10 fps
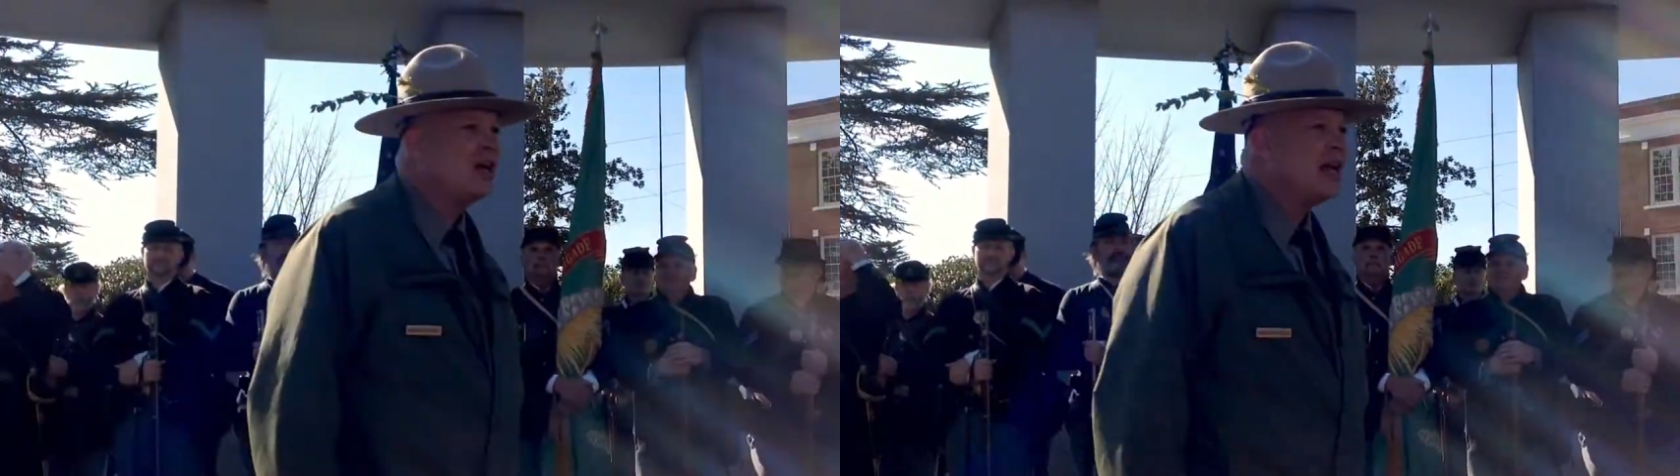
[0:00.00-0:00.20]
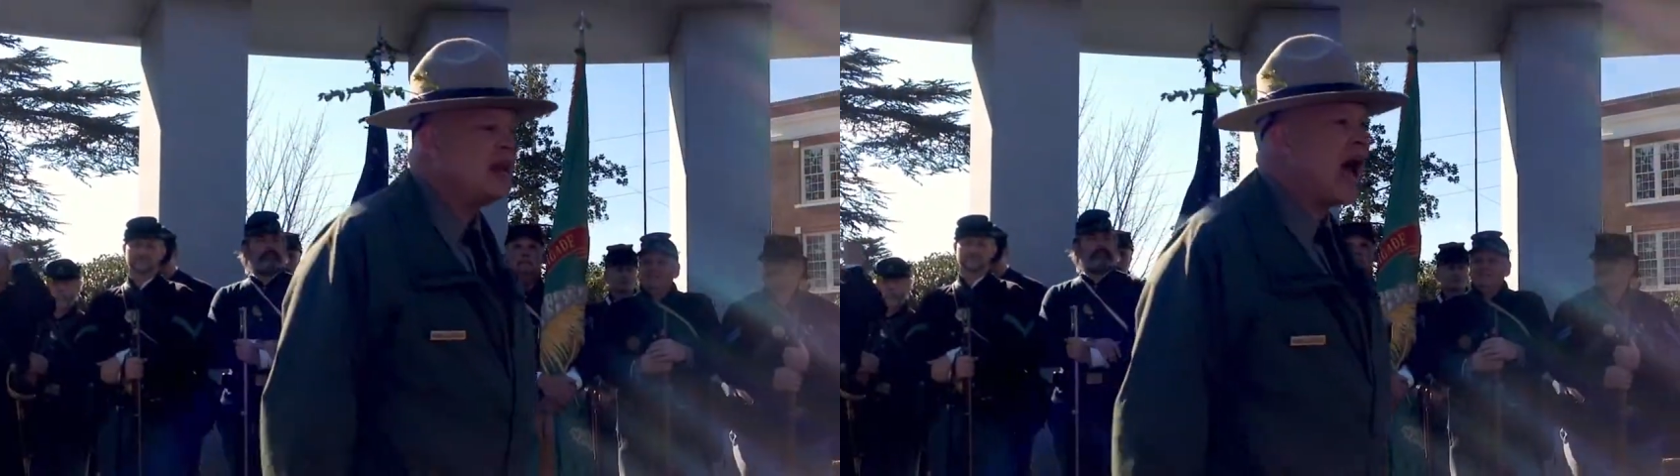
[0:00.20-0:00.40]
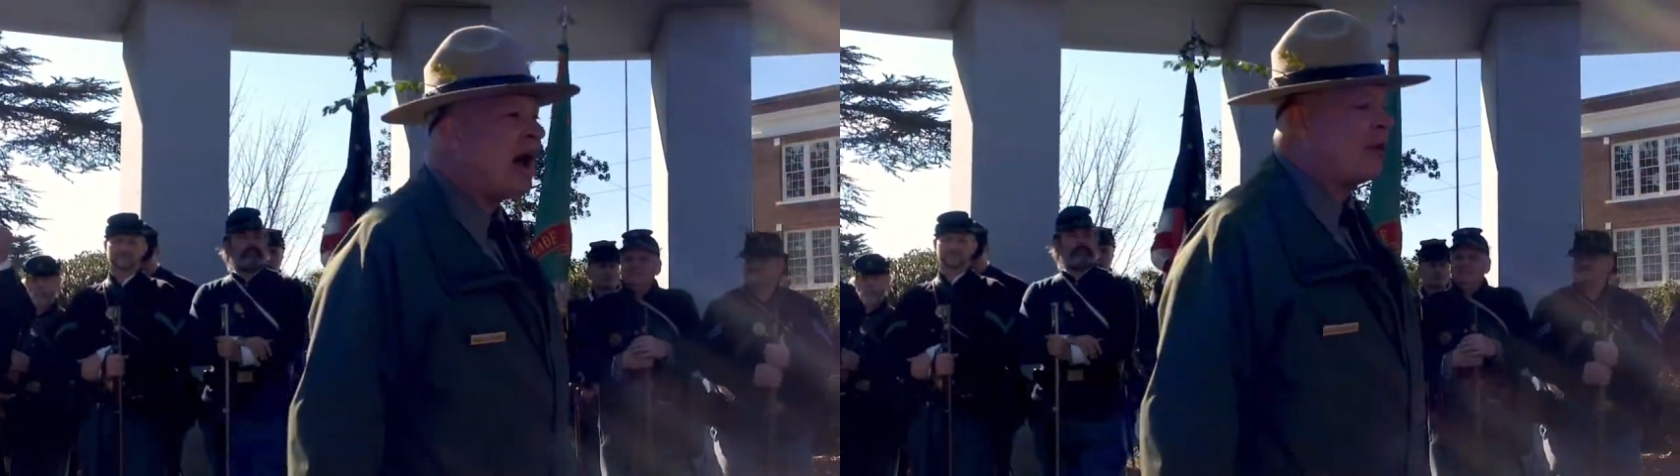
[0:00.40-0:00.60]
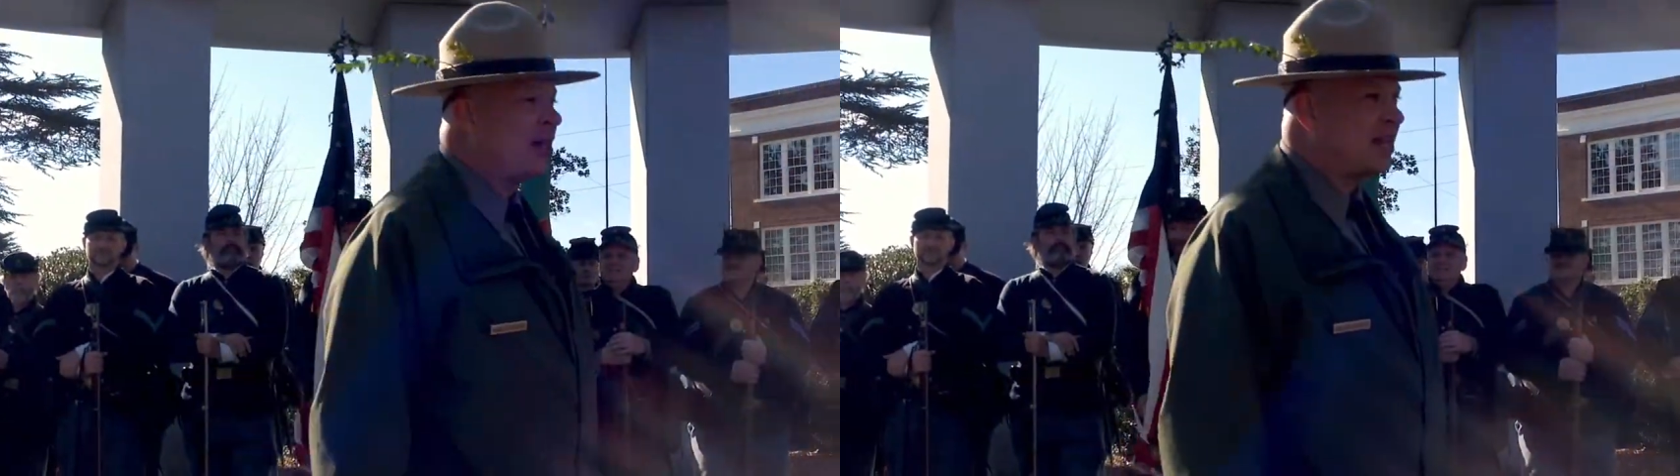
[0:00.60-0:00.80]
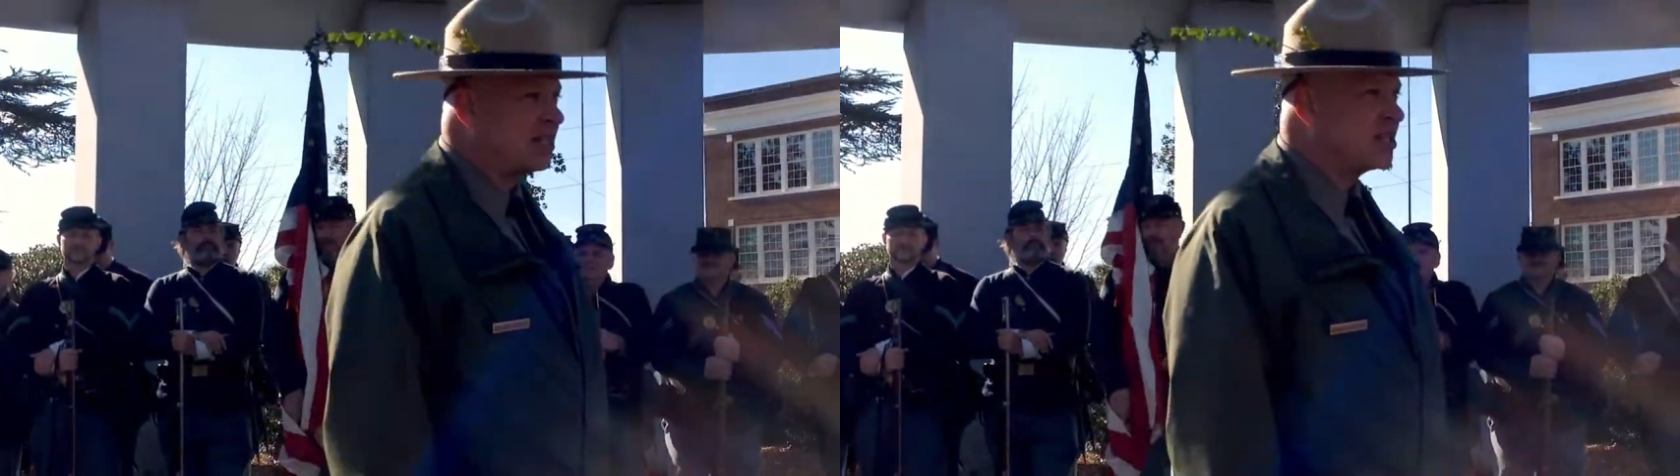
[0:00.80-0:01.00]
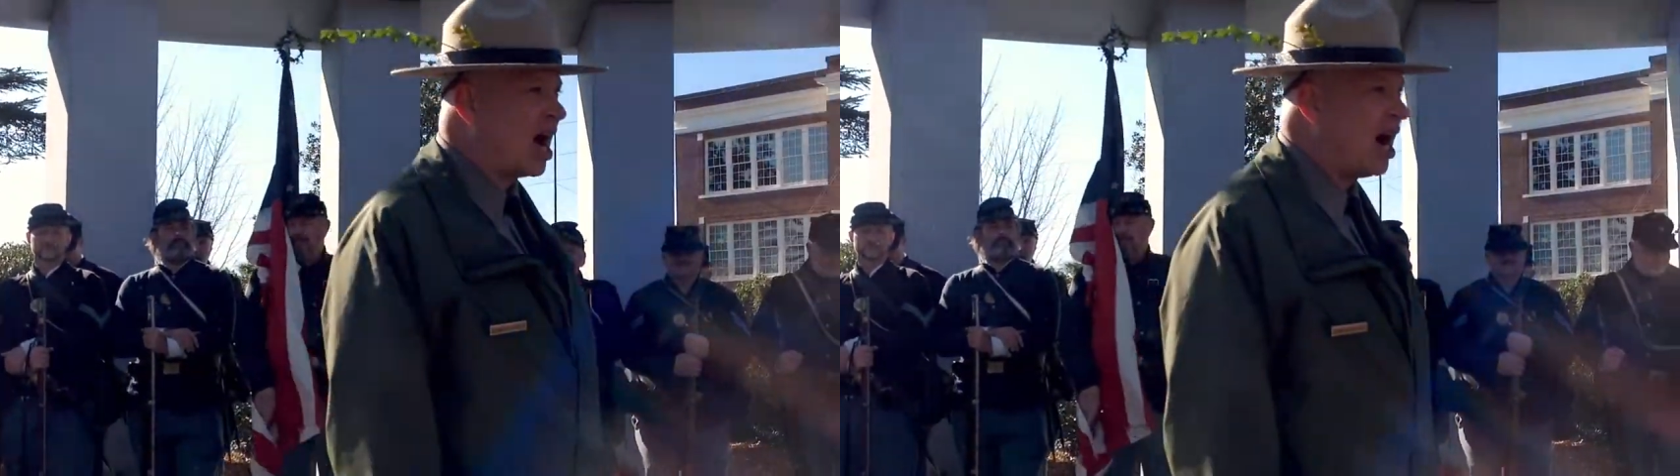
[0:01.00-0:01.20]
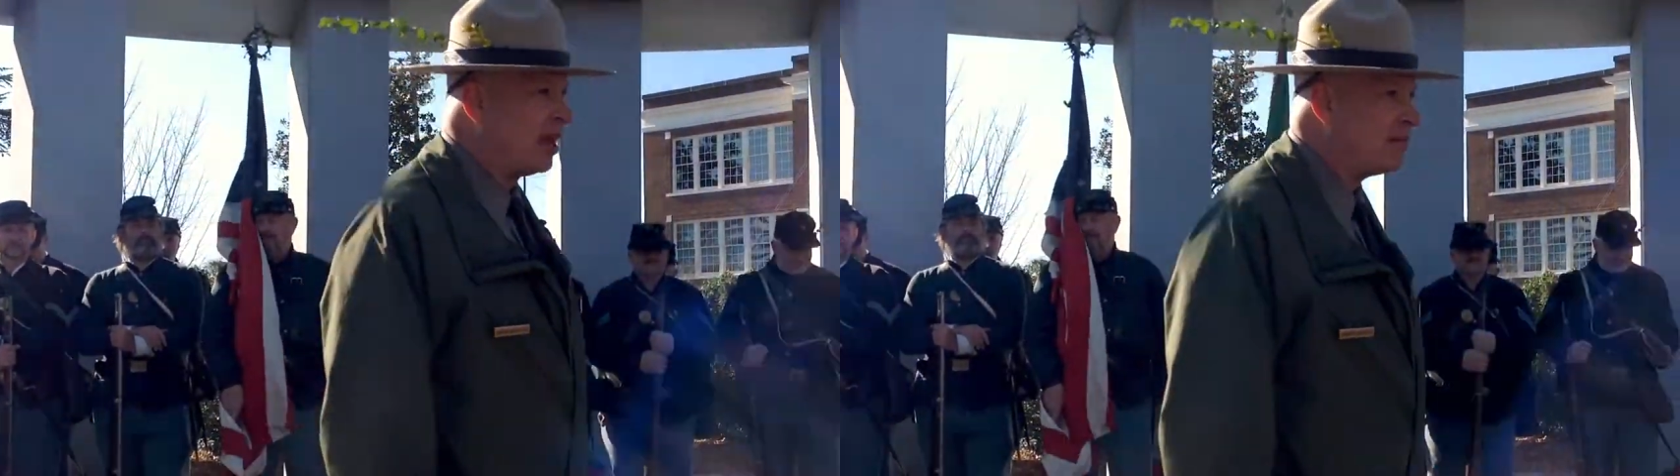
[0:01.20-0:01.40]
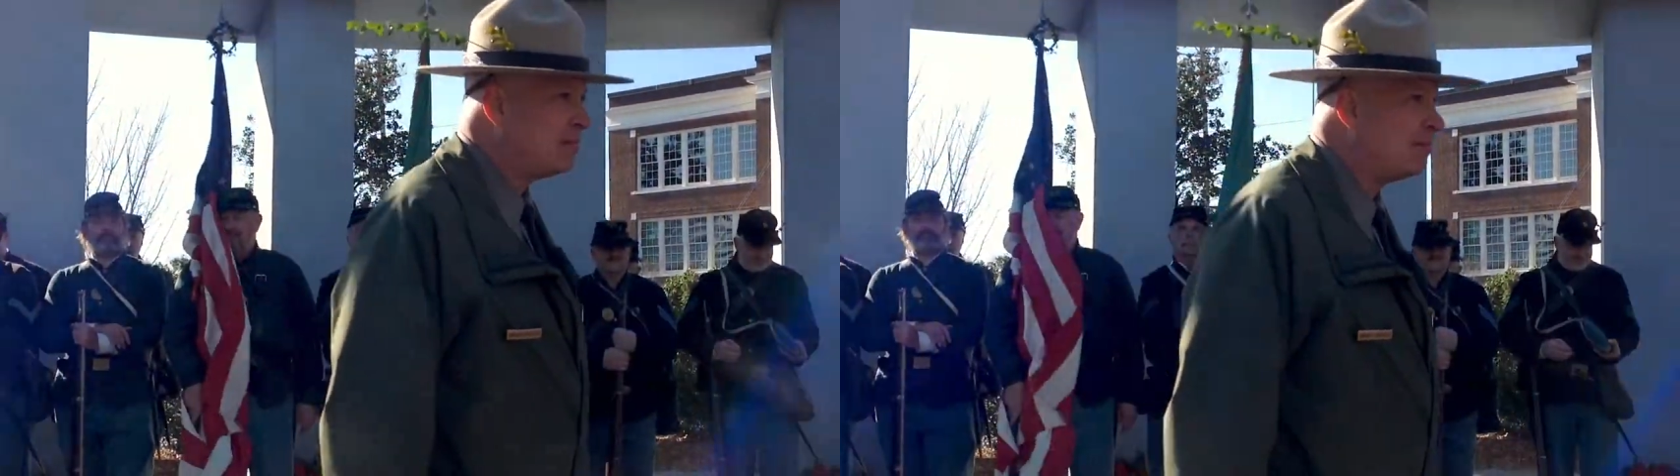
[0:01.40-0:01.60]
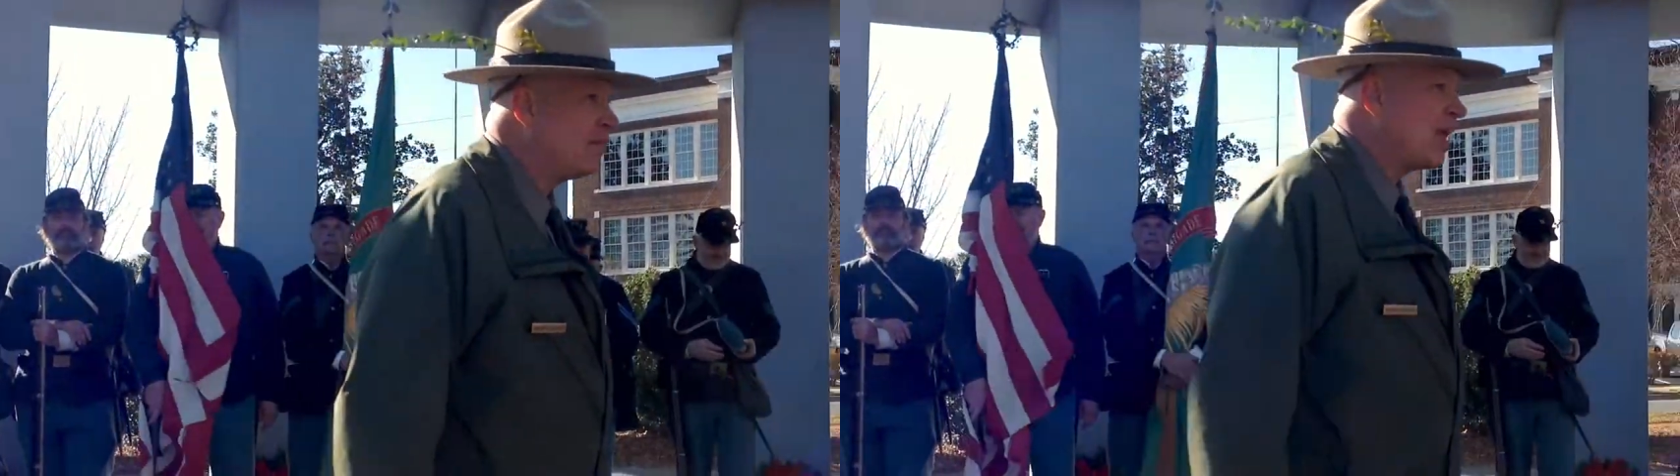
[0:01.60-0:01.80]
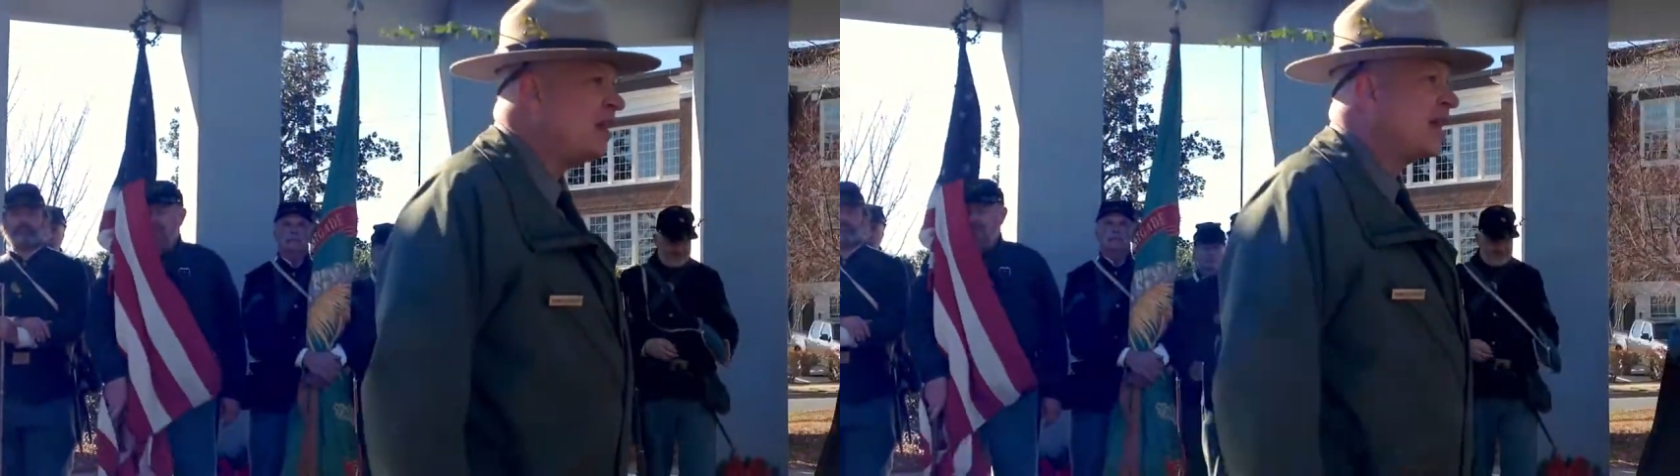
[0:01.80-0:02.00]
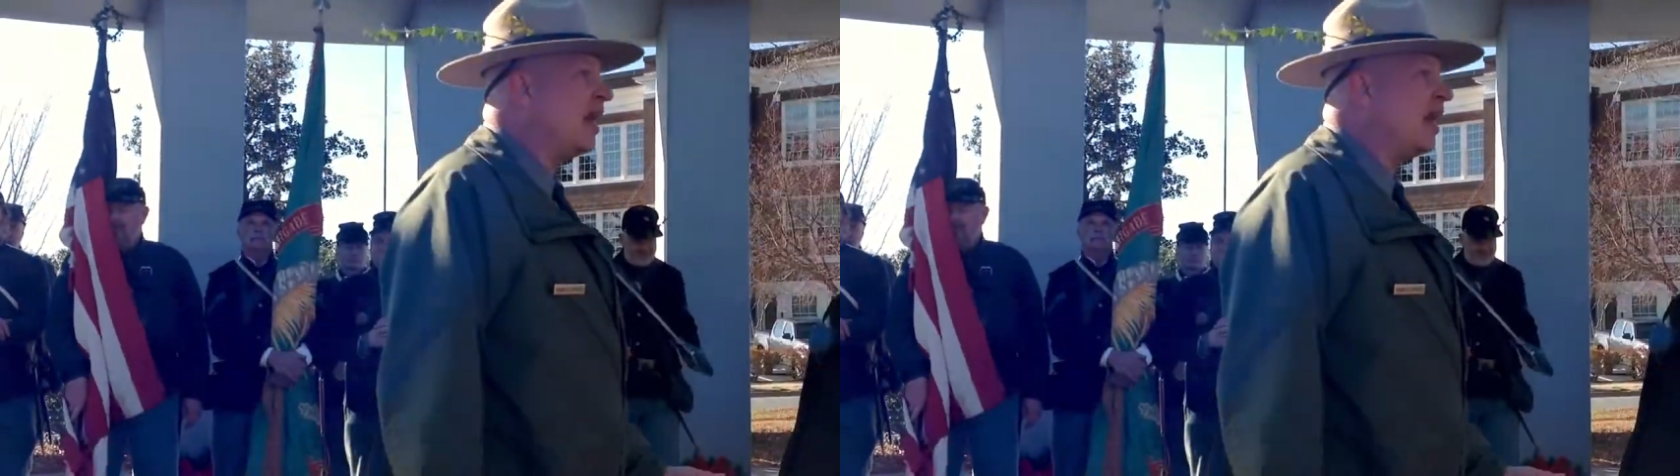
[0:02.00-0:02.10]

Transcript: inhabited this side. They